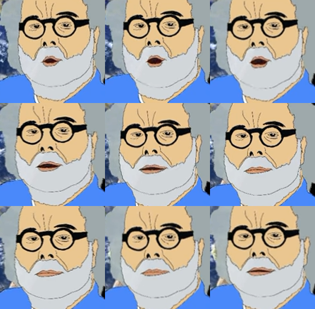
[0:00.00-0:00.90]
show
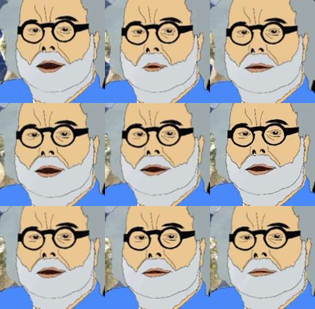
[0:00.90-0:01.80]
that the
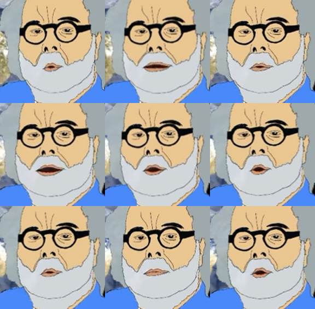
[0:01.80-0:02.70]
reflected
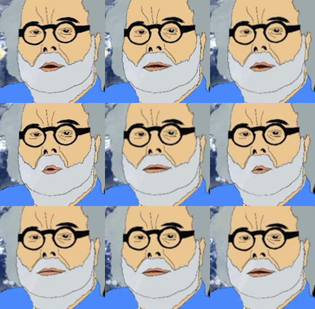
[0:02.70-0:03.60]
image is
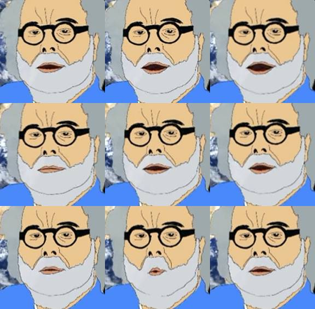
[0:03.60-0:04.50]
shorter than the
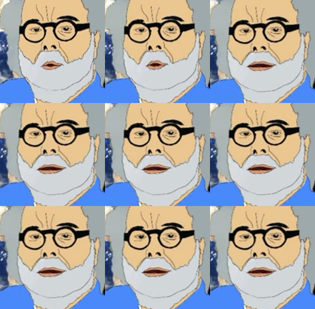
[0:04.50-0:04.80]
reflected